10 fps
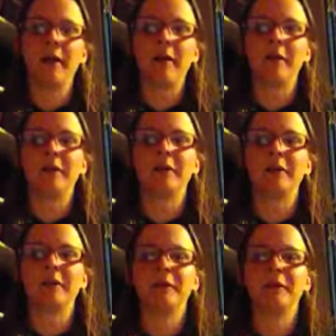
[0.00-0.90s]

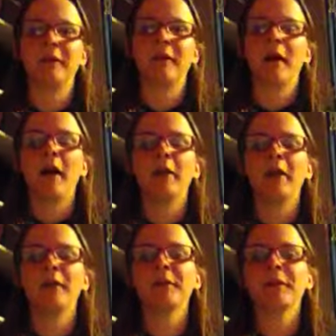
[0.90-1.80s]
characters. A
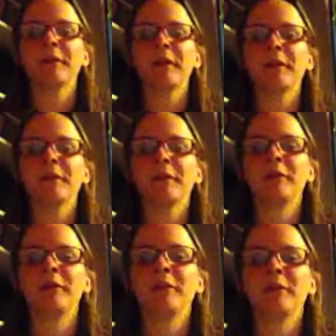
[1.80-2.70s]
lot of the
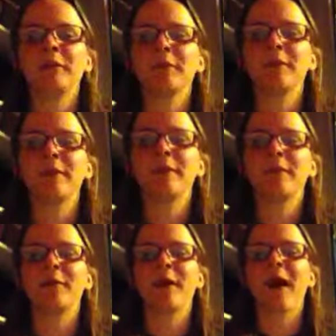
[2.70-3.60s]
characters in the movie
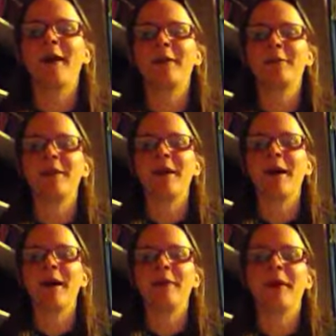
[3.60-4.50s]
crack me
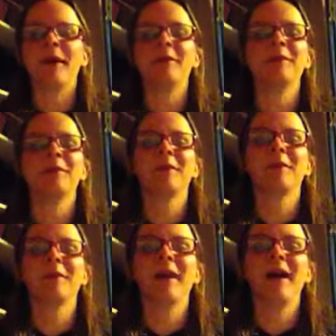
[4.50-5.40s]
up. I don't
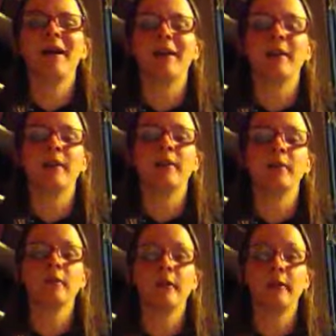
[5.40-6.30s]
know why. And I
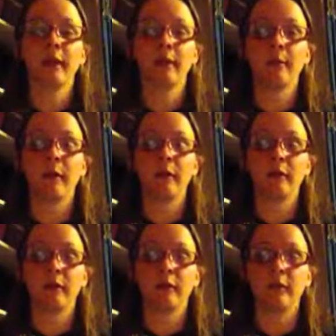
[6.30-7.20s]
do love the
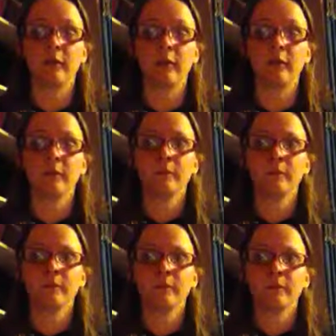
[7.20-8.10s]
animation too.
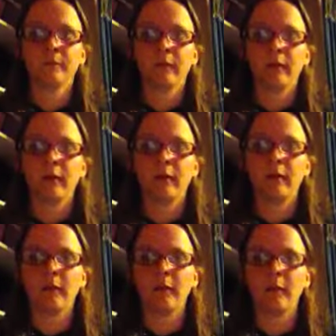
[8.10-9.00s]

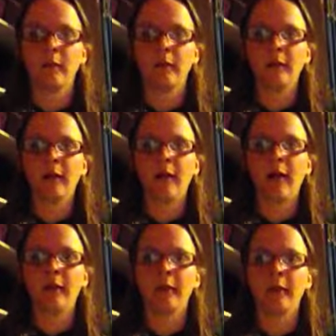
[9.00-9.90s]
Too, it's really
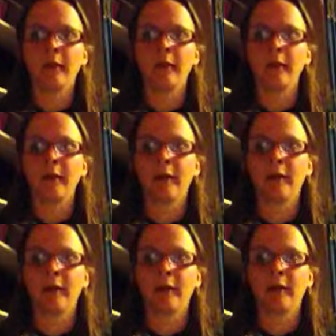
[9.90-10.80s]
I love how they did
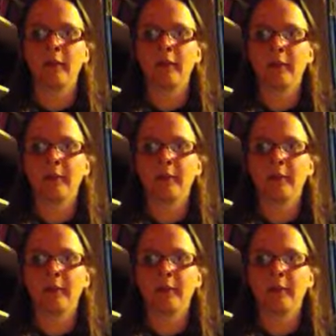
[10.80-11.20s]
every single